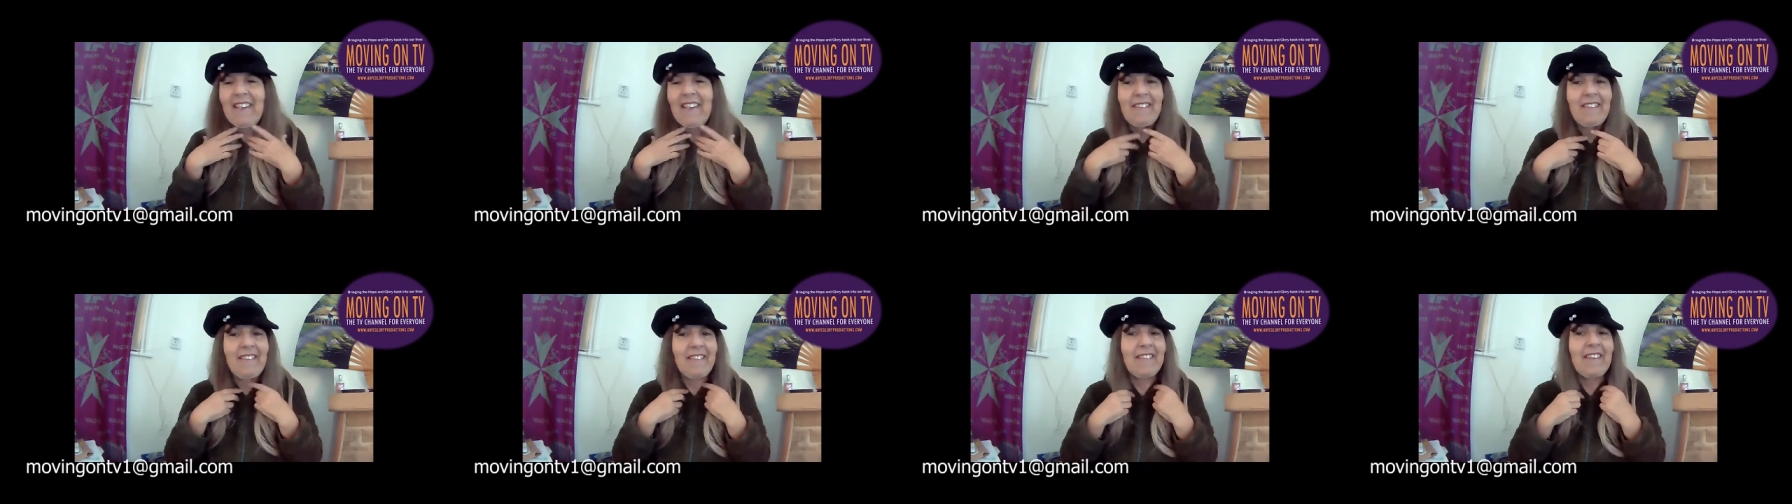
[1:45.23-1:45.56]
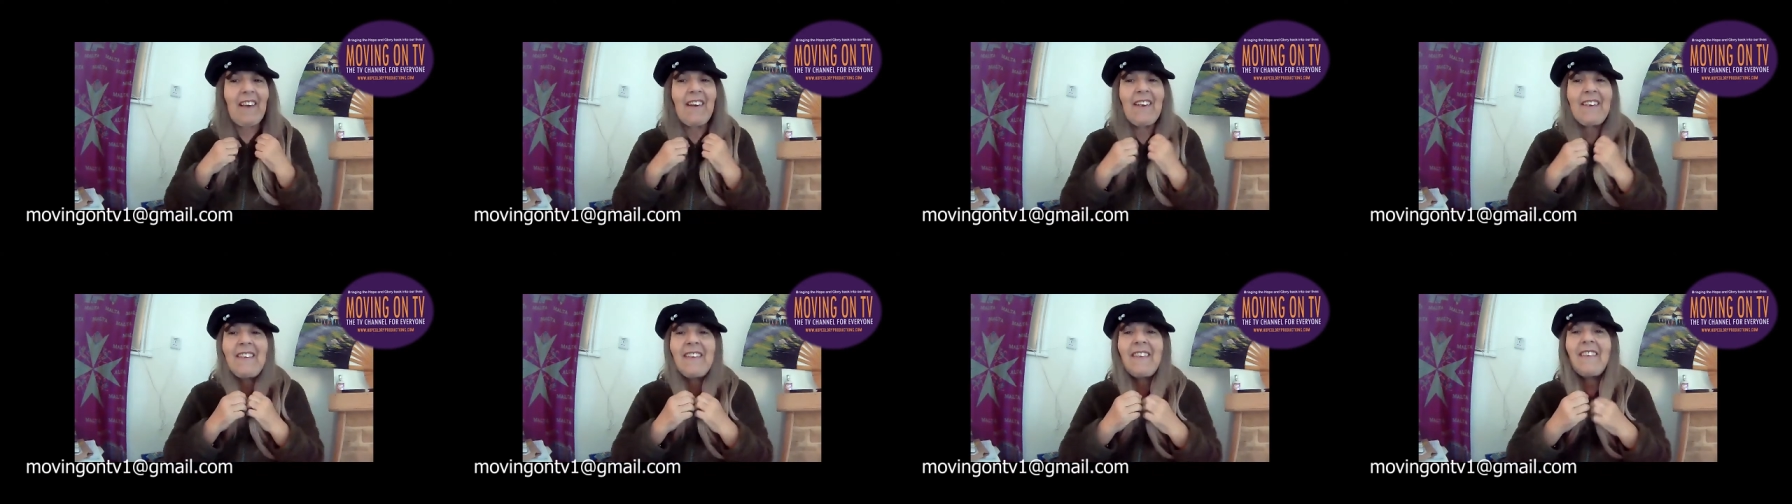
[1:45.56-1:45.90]
and
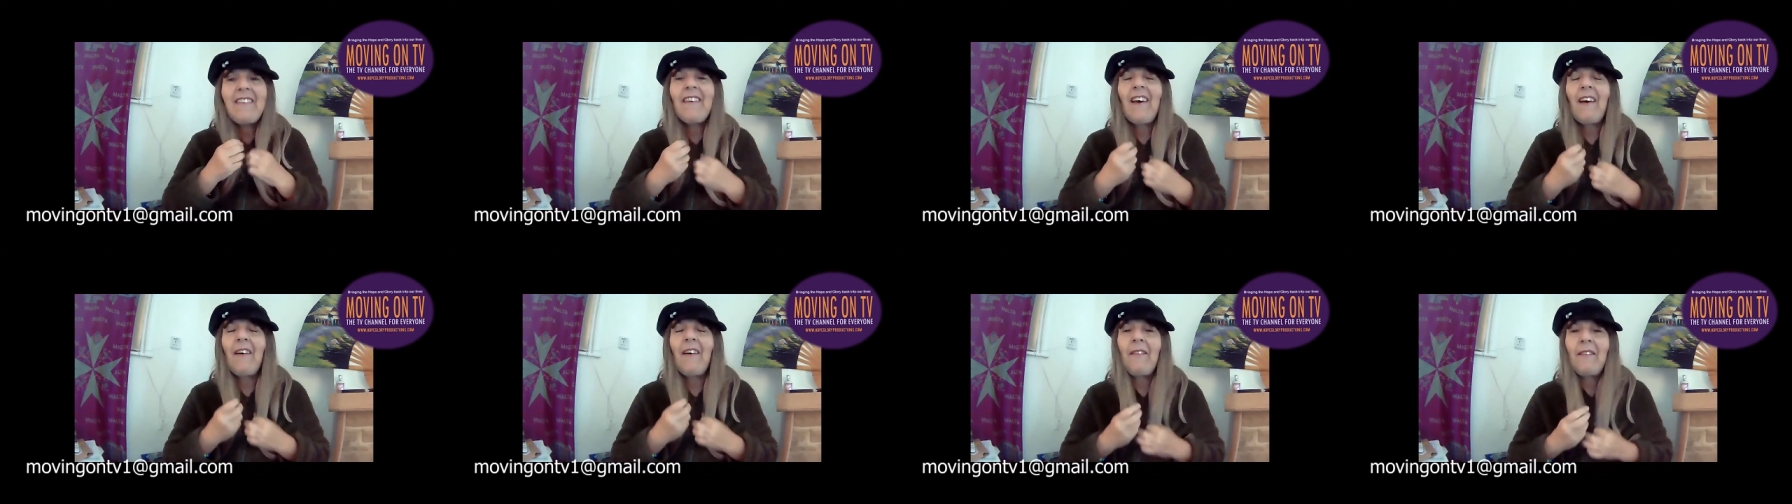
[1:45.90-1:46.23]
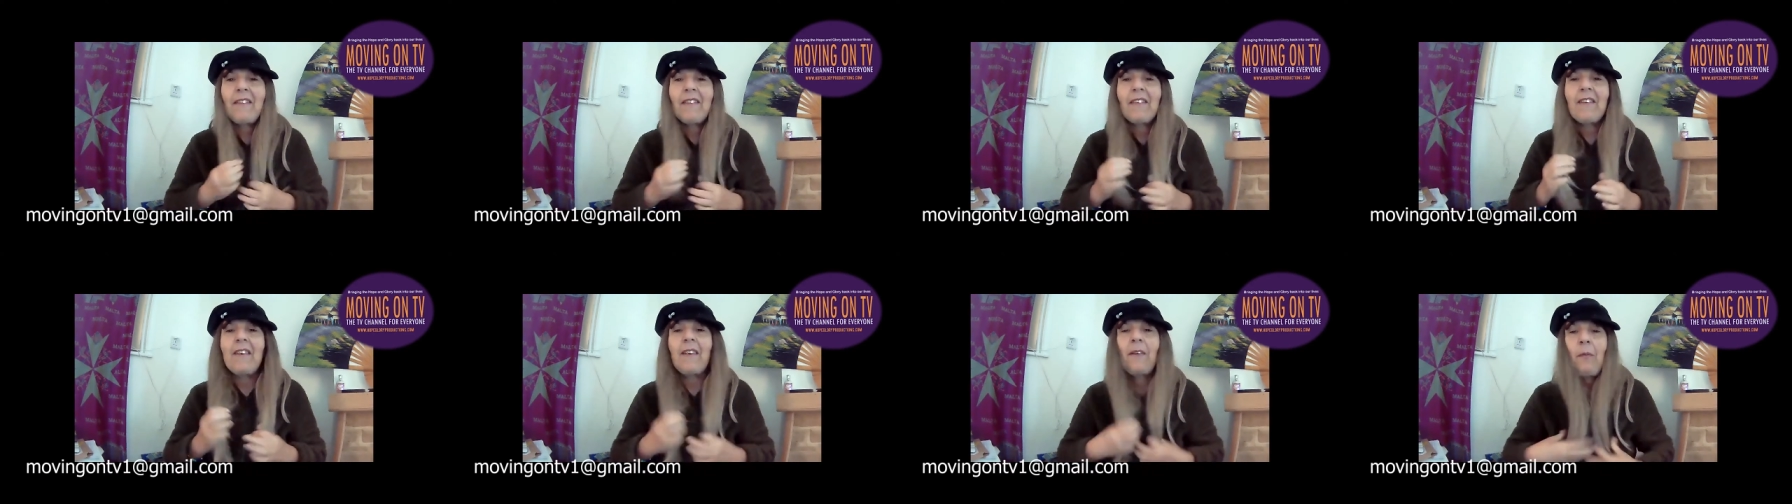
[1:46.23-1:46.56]
decided I
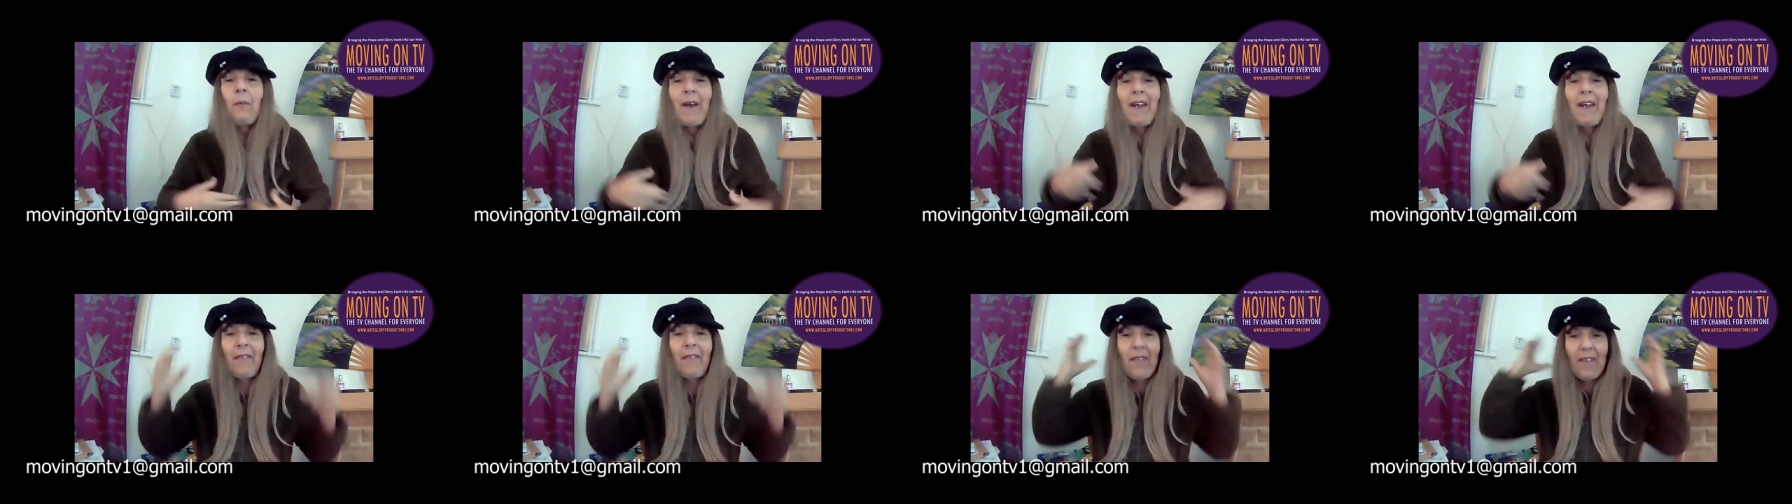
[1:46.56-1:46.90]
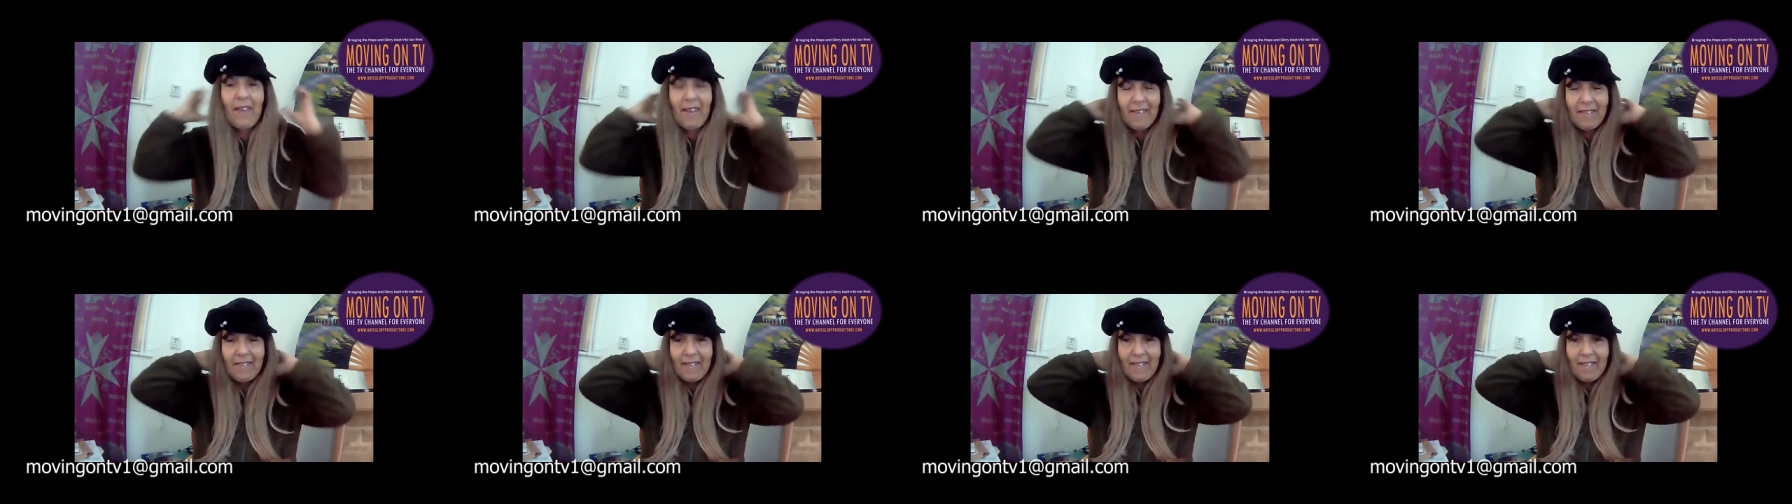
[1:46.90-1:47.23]
was going to wear
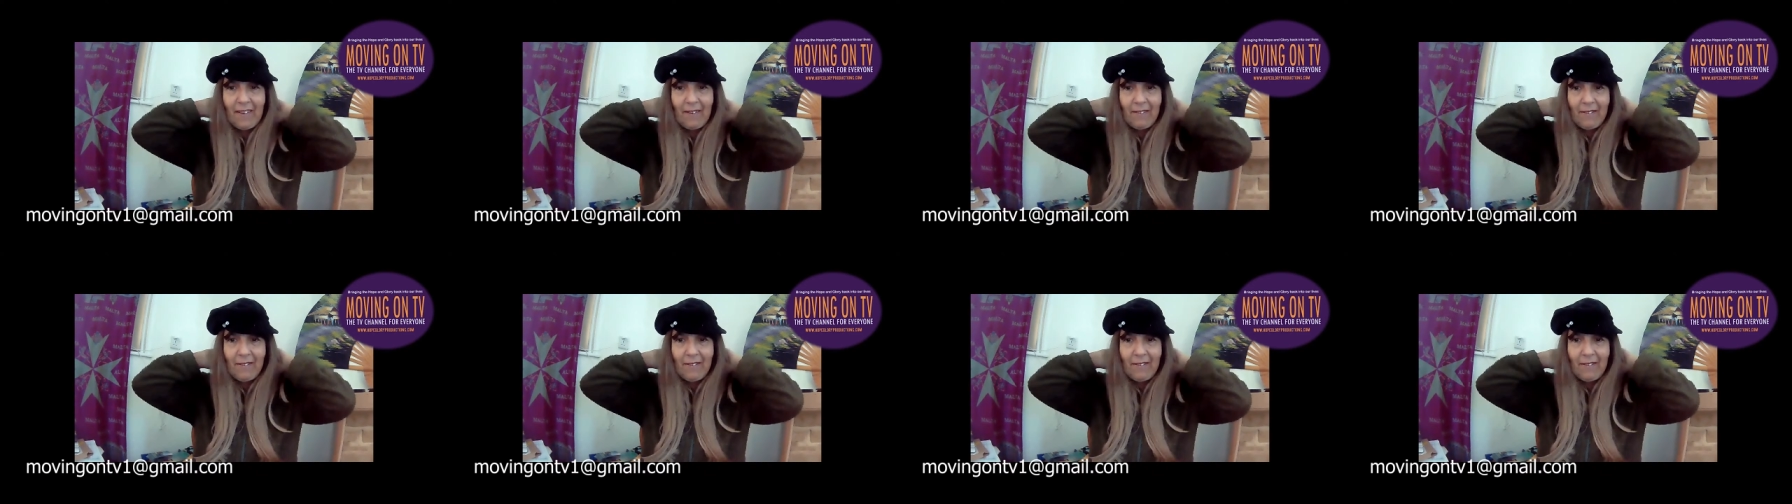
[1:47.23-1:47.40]
this.